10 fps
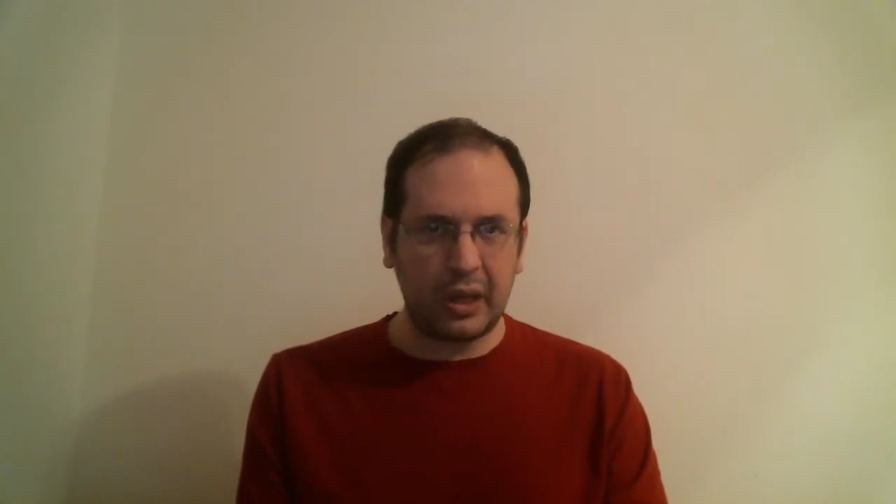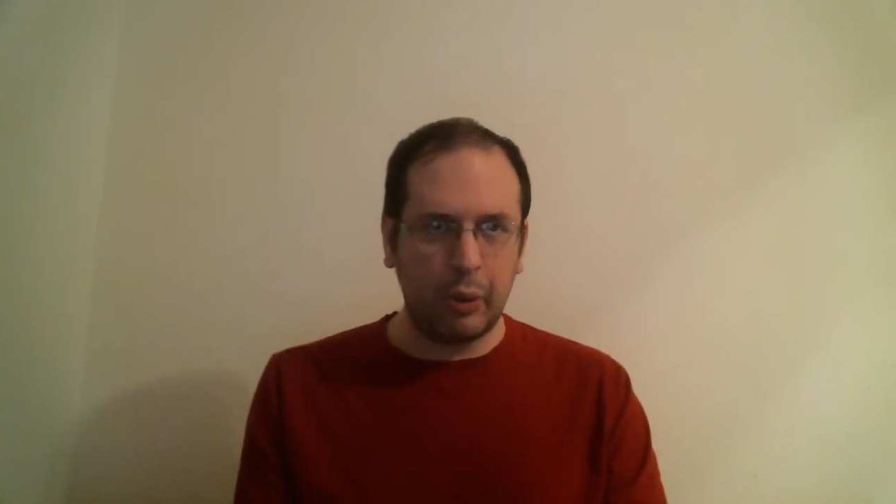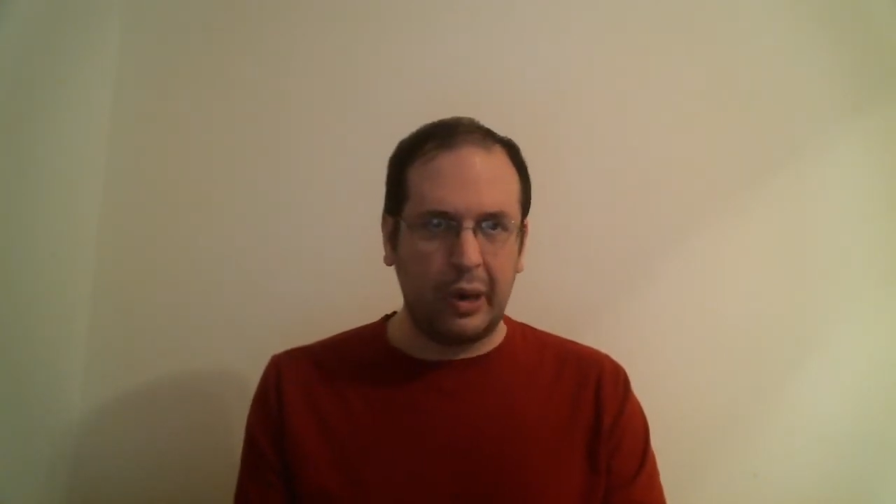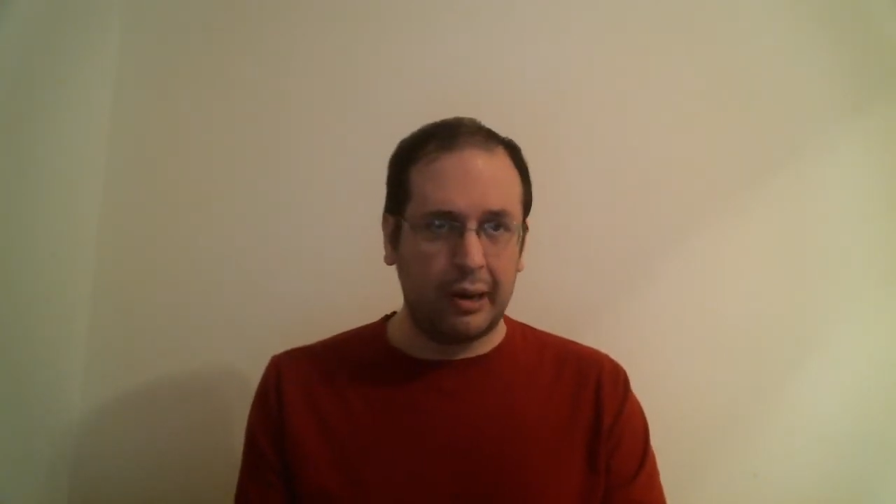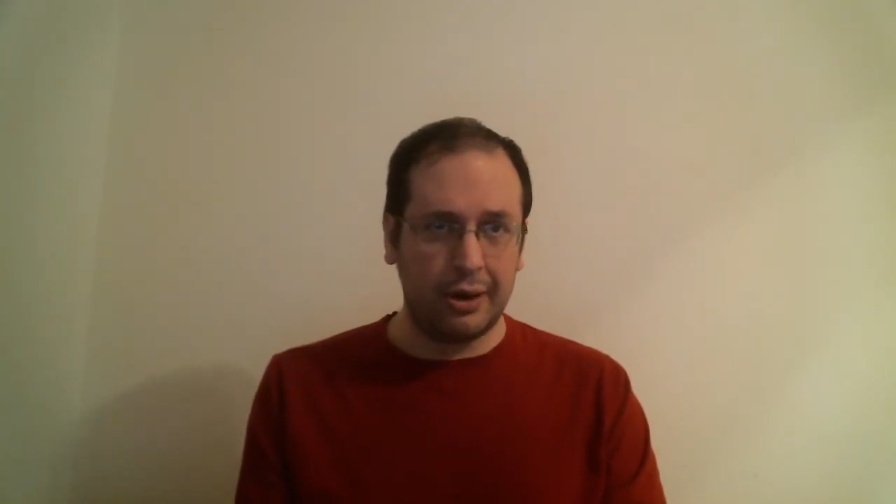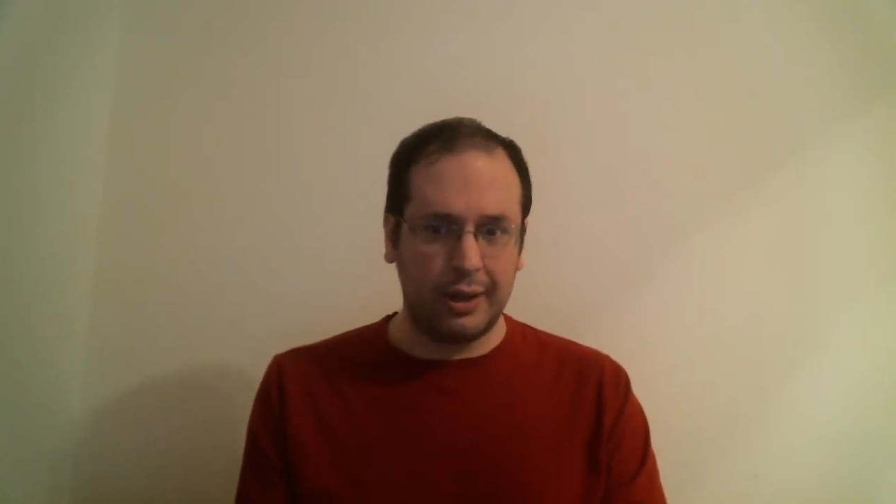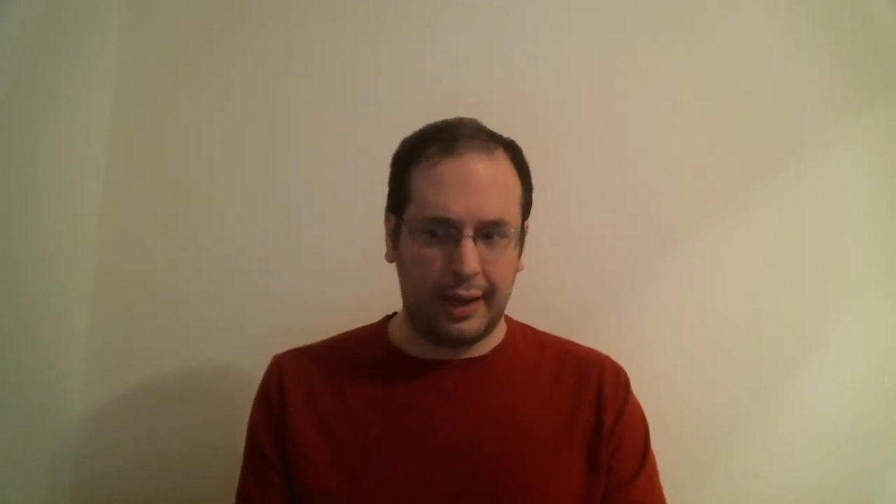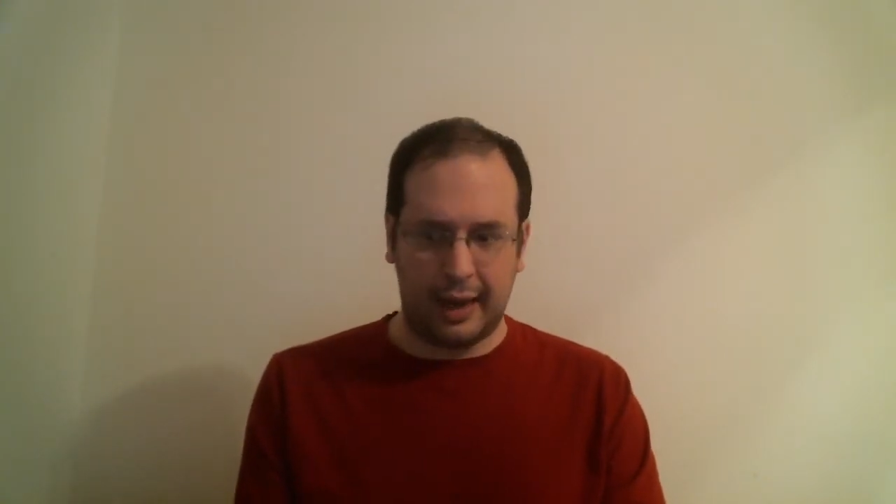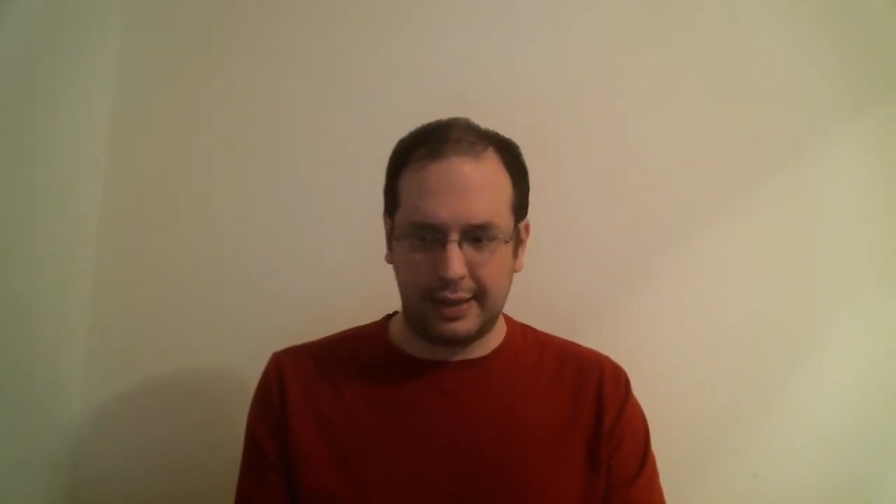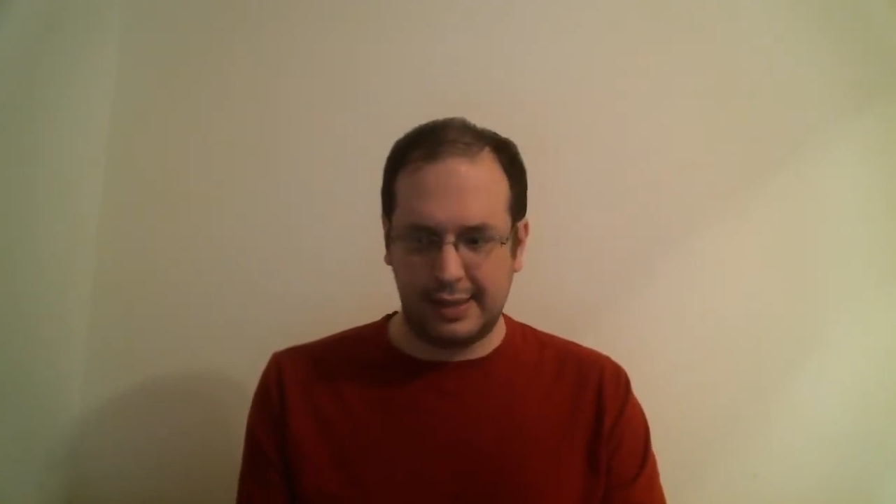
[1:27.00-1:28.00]
we go to the
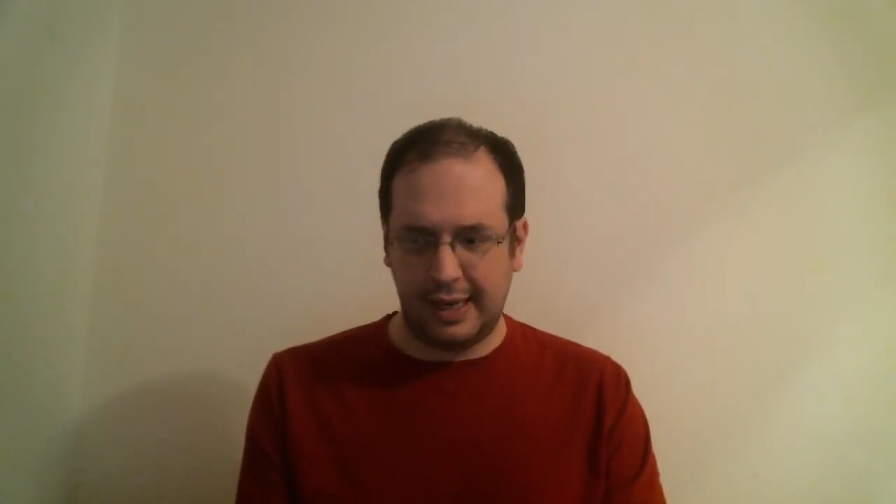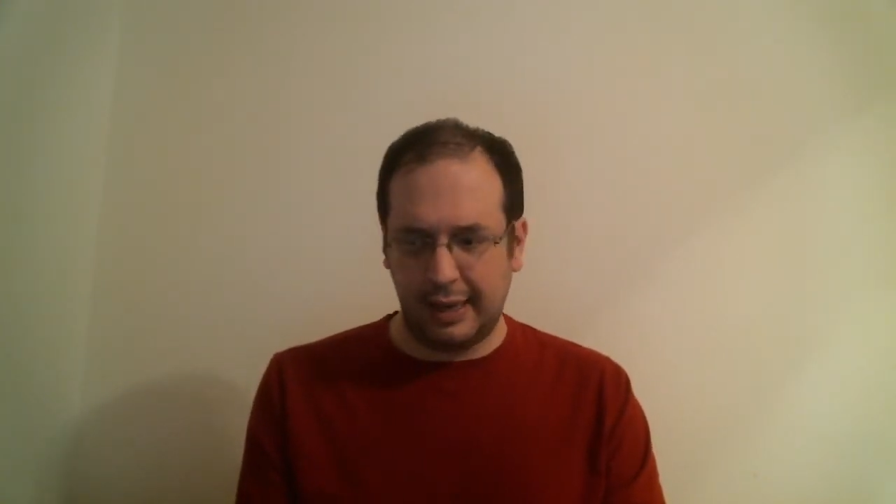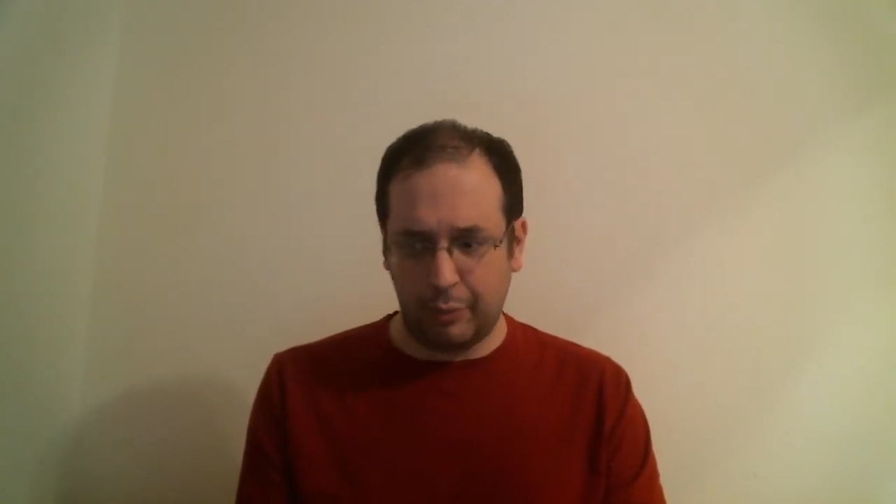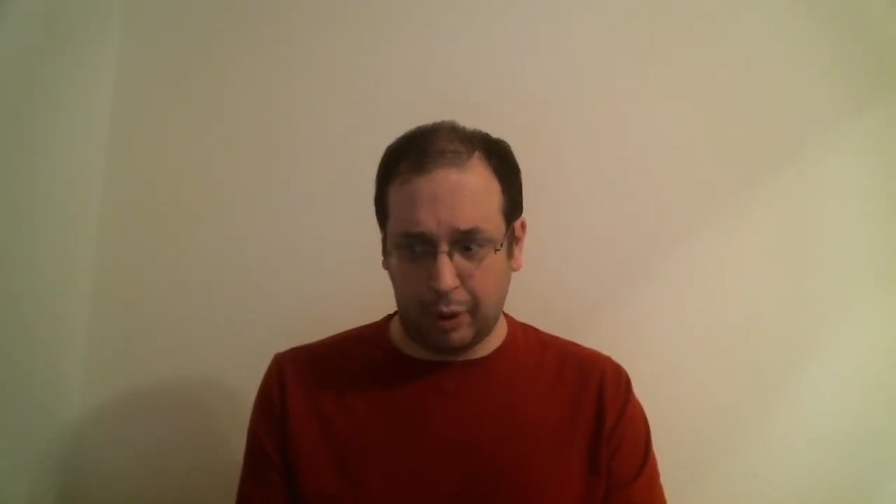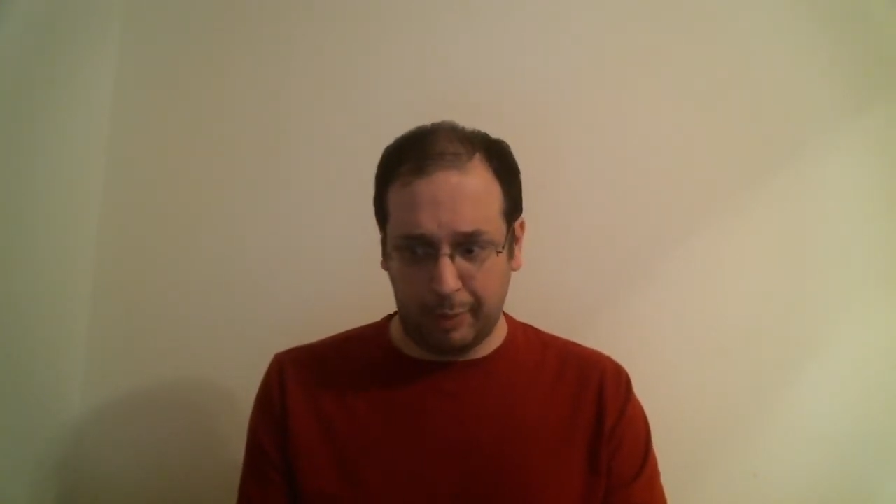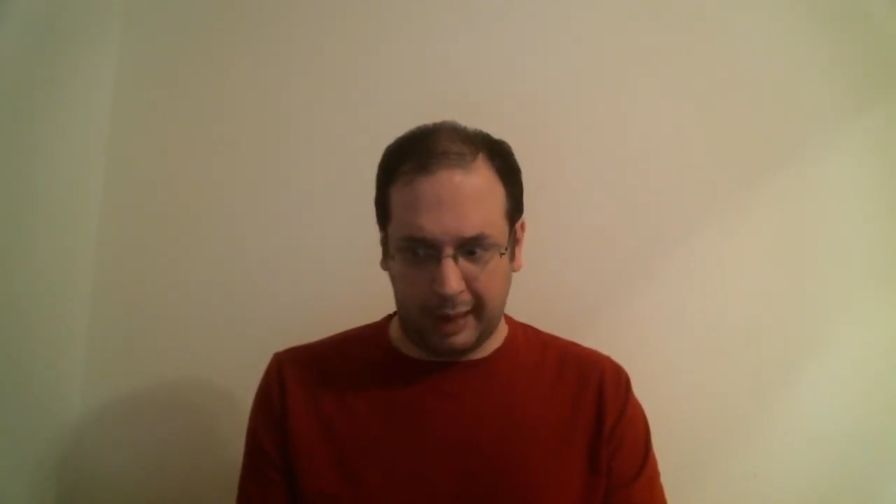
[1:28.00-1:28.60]
next scene where